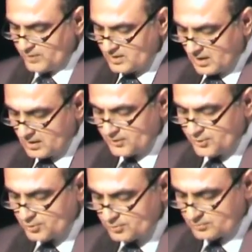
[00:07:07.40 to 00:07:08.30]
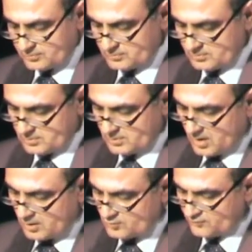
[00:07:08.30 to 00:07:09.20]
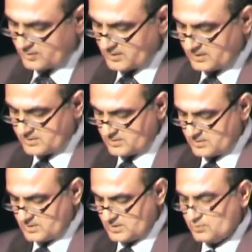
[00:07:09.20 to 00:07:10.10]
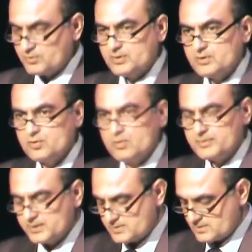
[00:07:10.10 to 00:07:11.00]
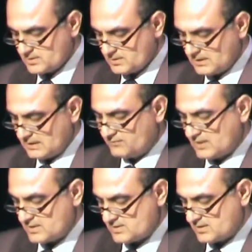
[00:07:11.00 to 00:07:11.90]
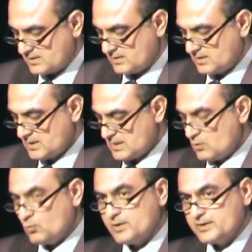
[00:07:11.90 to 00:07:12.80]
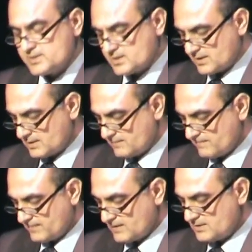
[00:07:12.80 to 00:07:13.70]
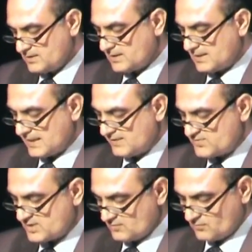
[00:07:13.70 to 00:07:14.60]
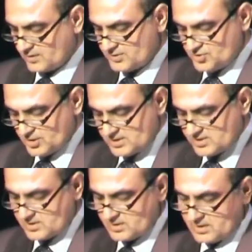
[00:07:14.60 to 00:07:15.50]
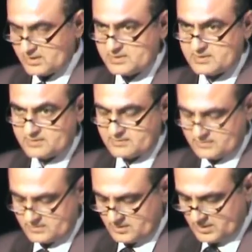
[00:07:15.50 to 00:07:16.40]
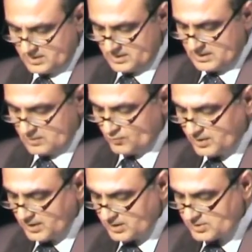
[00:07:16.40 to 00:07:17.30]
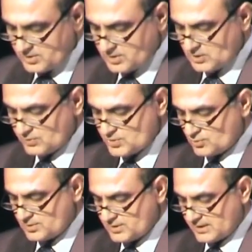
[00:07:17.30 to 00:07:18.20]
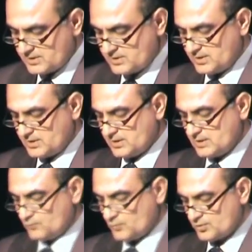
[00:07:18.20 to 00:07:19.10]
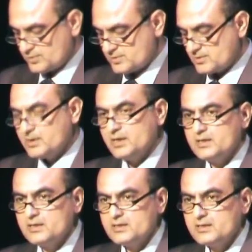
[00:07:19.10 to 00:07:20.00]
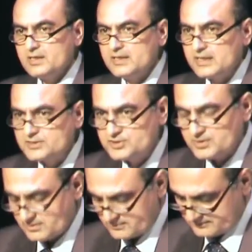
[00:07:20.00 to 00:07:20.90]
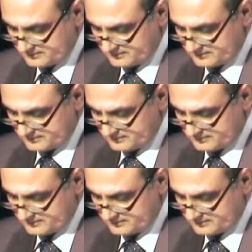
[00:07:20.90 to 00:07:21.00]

We call on you not to forget your comrades in Afghanistan who are risking their lives for a just cause. We need your solidarity and words and action.